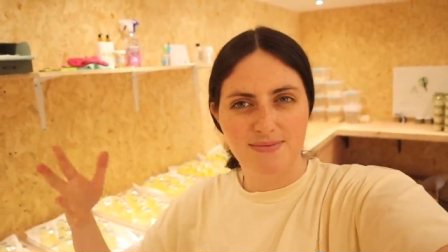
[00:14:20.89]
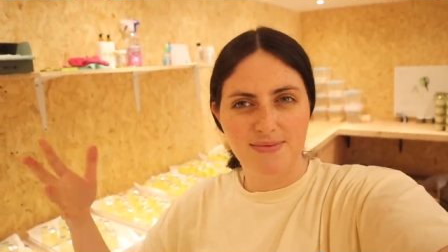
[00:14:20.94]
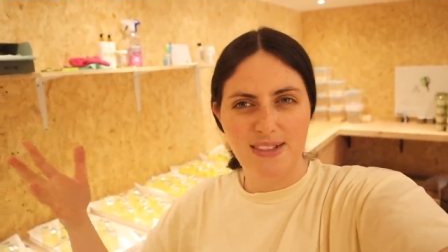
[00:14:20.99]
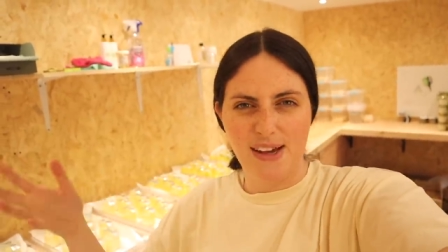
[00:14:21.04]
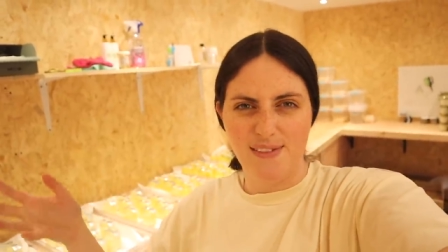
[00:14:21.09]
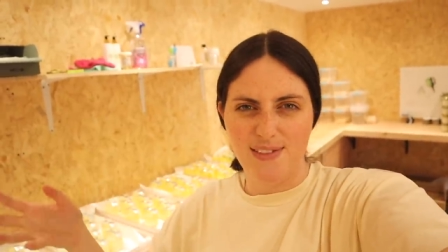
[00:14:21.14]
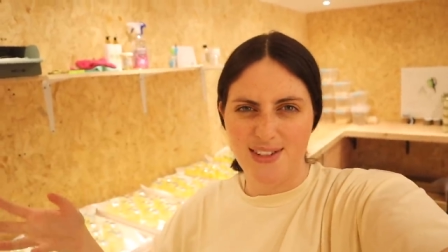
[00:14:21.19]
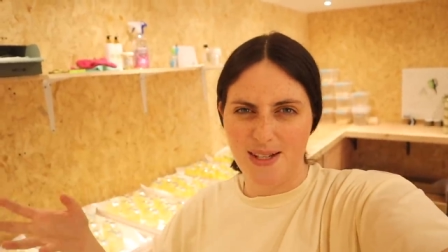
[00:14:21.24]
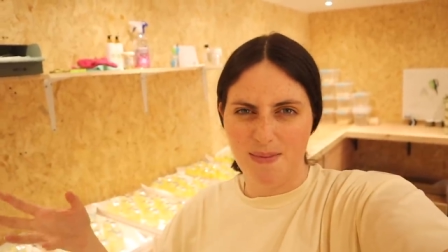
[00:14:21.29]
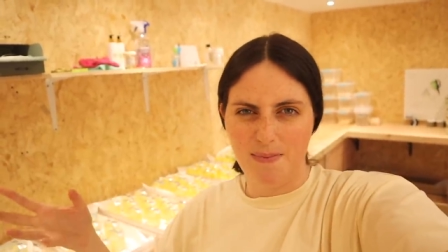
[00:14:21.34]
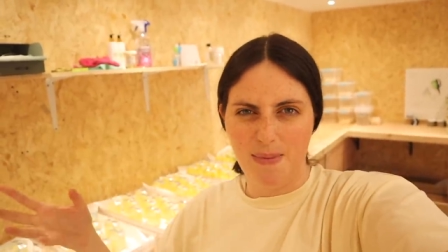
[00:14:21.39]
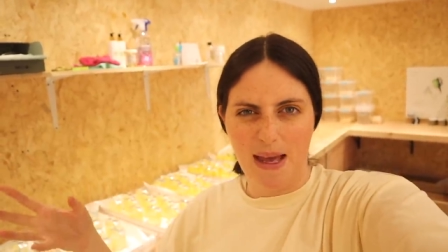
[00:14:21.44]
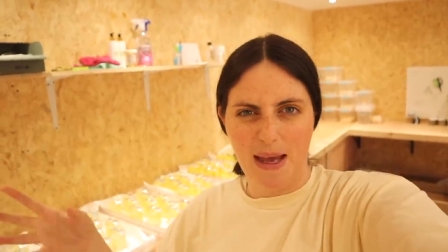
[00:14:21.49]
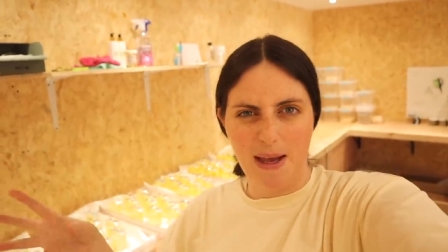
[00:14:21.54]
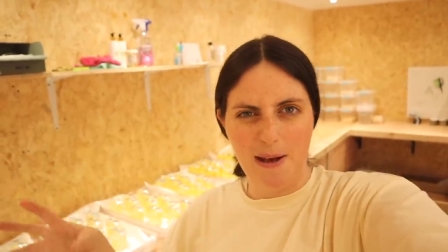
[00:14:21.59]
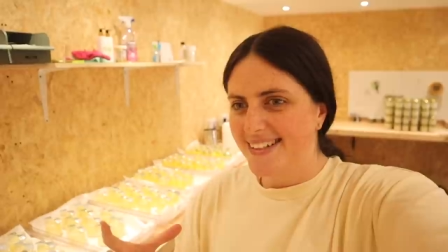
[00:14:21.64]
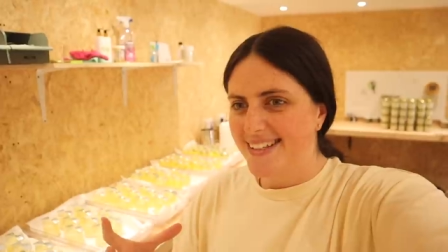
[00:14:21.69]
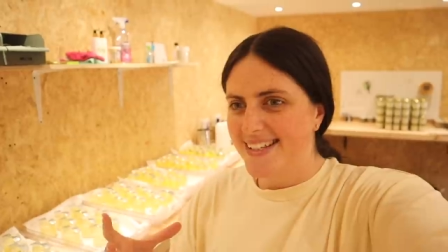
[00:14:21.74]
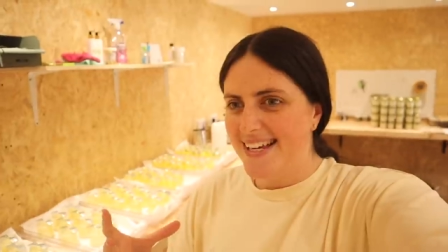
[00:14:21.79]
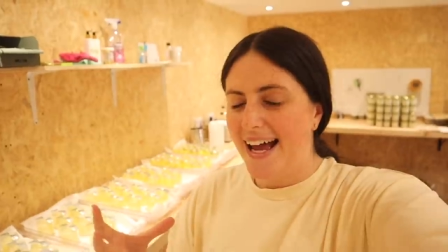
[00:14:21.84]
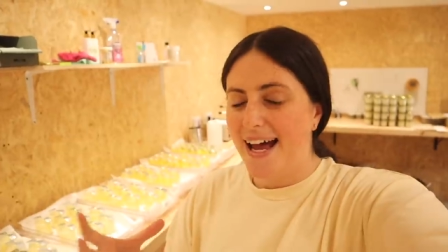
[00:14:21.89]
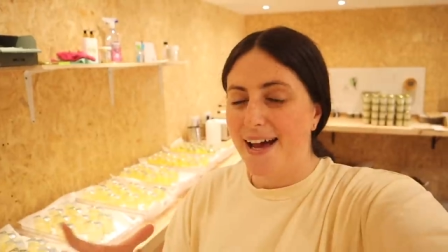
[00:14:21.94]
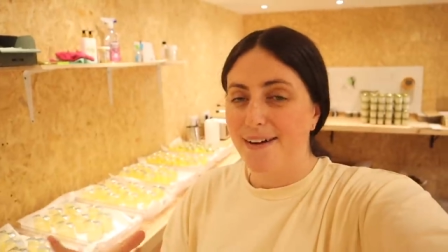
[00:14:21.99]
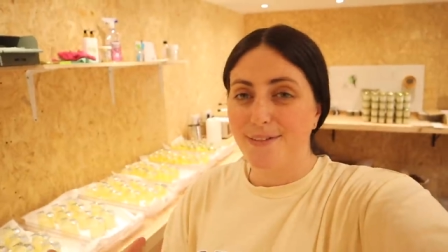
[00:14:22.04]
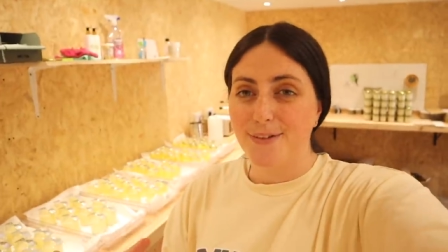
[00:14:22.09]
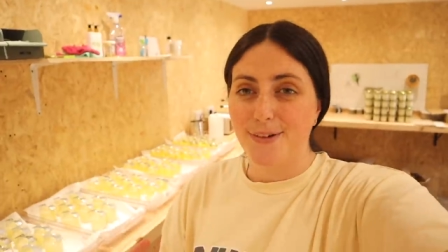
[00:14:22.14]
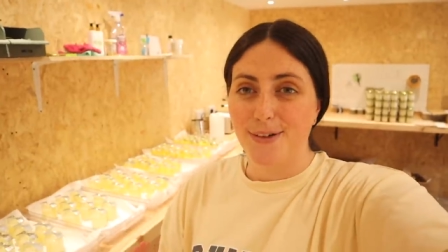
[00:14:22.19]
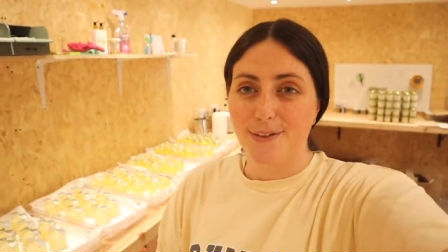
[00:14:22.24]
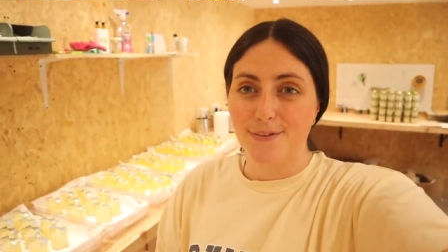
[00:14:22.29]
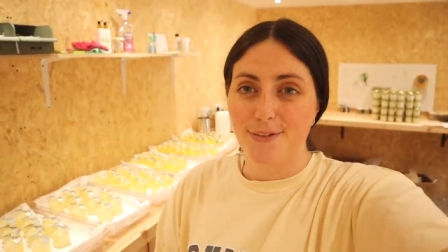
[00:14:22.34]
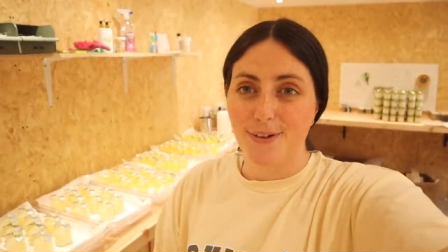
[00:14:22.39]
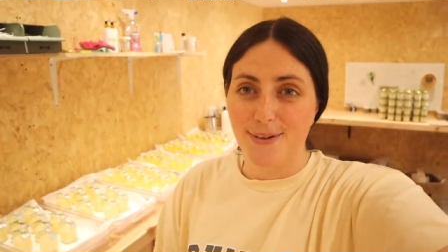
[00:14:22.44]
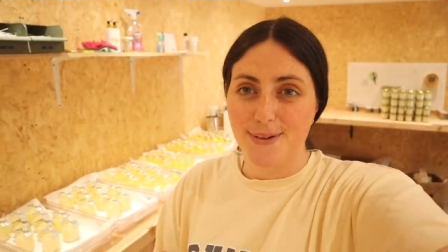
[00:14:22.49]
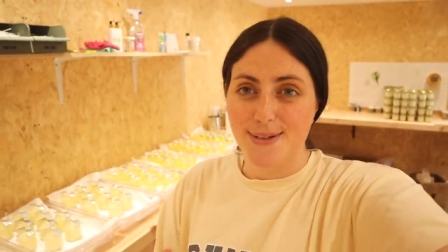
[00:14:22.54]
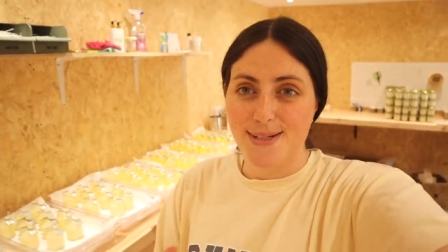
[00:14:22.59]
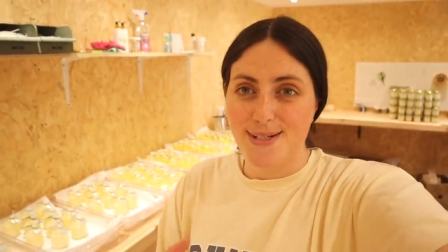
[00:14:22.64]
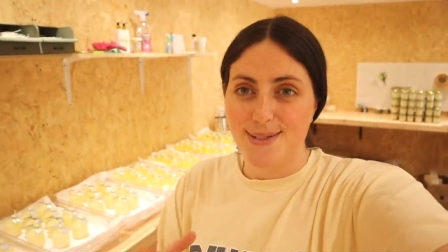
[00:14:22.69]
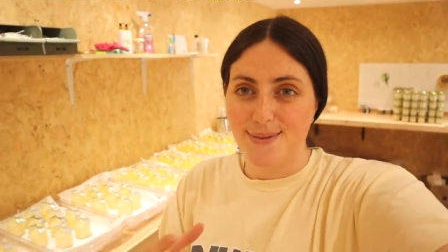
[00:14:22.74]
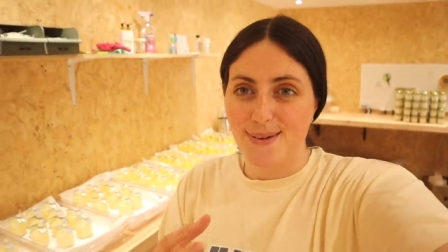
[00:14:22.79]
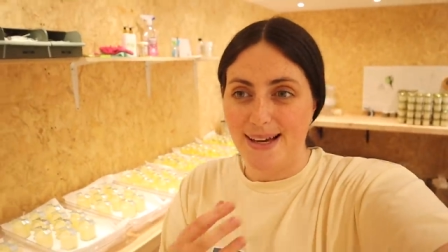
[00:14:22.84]
give us a bit to have going
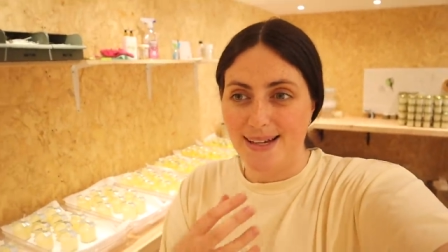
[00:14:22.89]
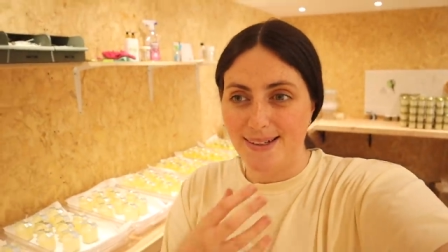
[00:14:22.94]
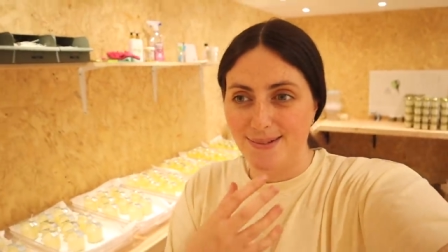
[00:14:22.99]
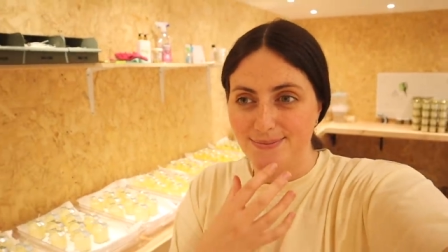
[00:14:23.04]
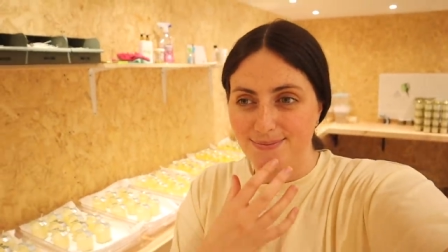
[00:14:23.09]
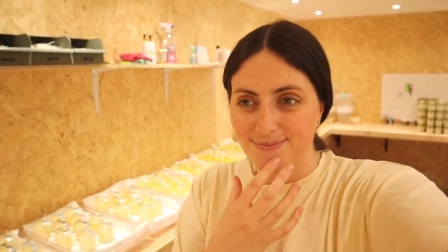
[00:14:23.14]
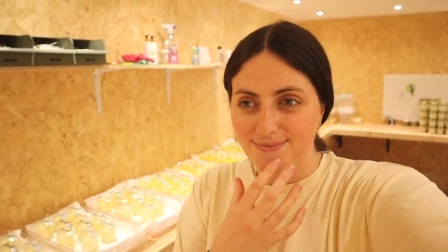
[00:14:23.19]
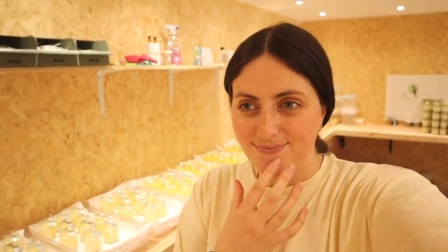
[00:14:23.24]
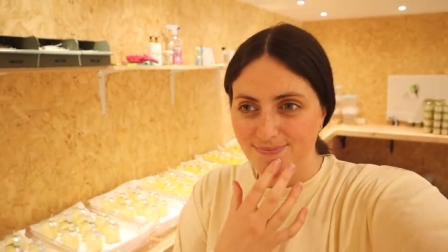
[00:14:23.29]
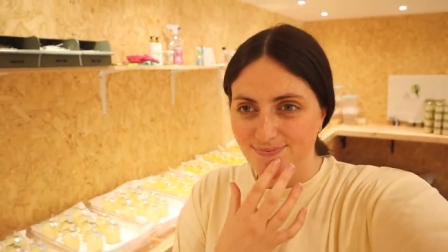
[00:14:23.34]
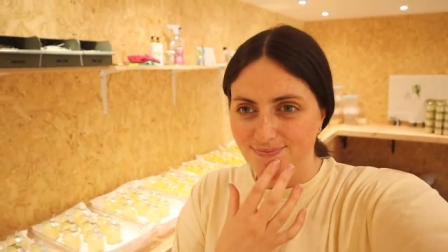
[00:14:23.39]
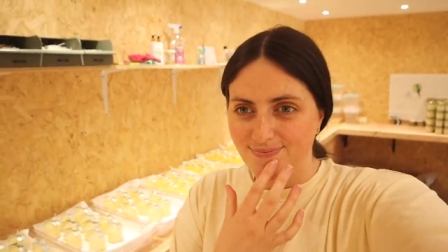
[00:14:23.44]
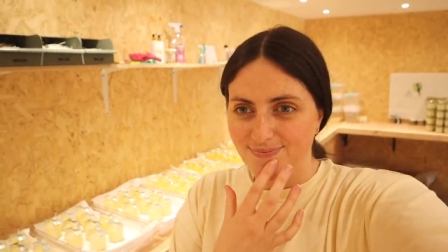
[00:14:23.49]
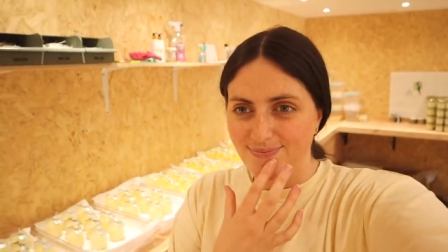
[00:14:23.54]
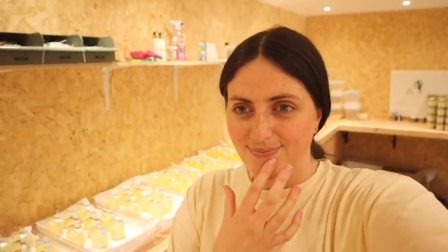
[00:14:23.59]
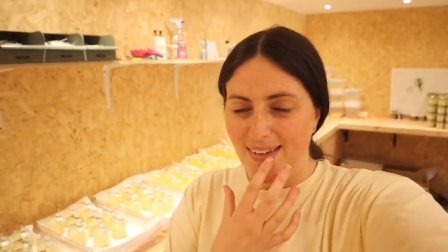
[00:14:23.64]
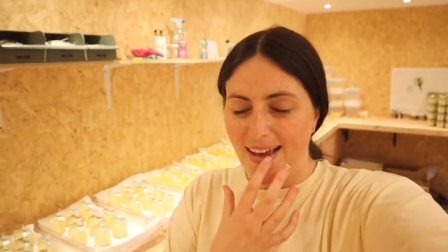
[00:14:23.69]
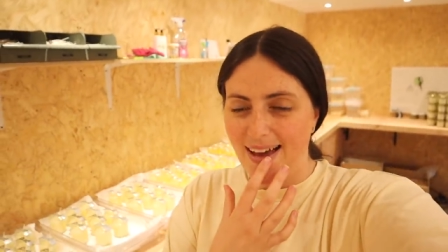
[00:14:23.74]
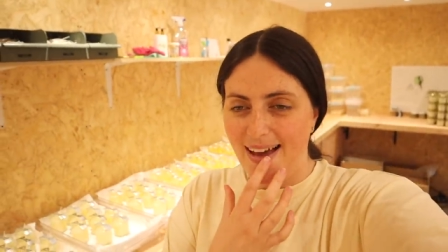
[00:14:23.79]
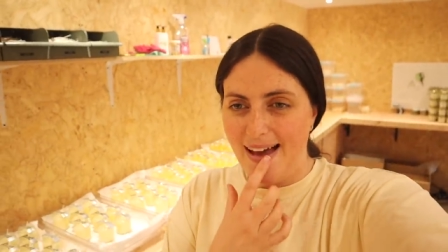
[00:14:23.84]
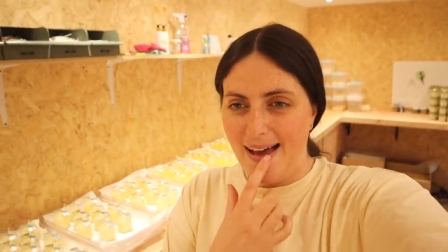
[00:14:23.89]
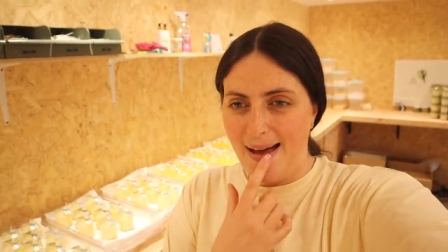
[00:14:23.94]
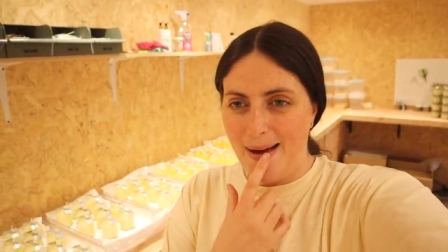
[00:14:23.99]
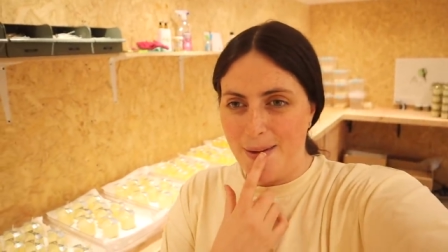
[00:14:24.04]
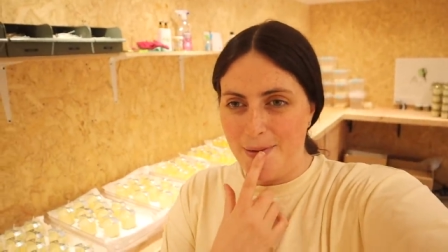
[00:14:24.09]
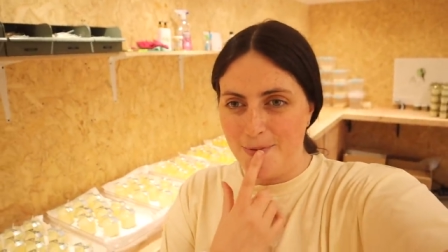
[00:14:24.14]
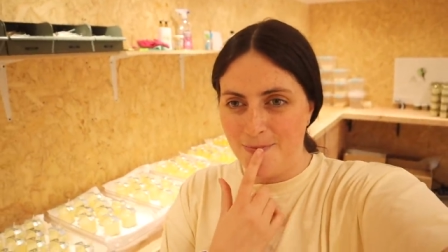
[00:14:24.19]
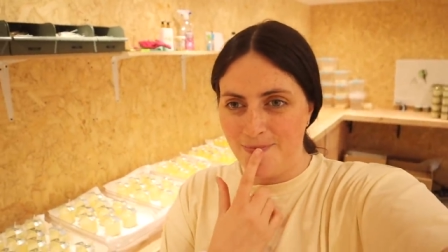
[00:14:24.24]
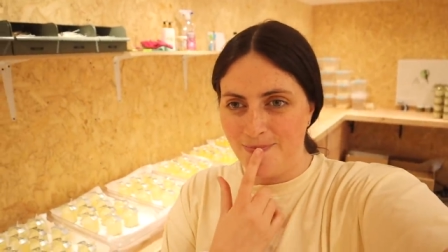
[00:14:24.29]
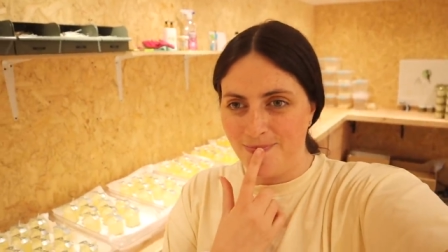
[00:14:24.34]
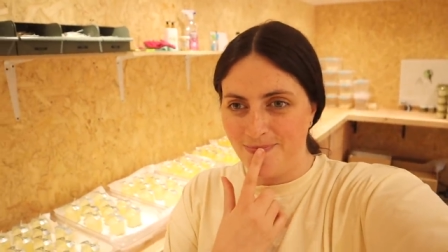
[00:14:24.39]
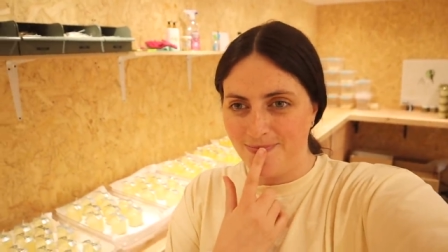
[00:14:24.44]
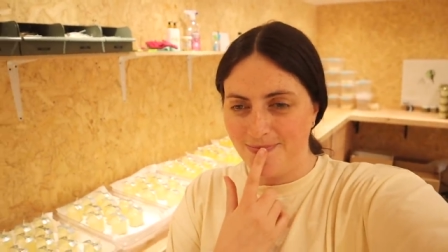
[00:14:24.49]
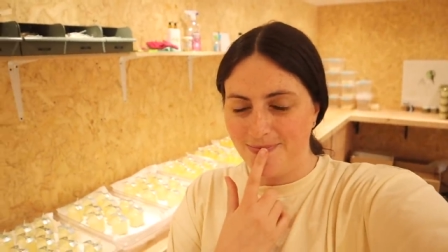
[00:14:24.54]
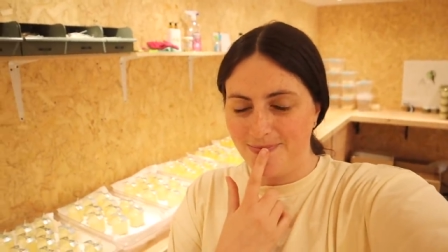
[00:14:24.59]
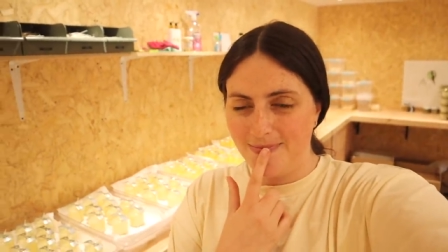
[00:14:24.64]
forward as well. Um,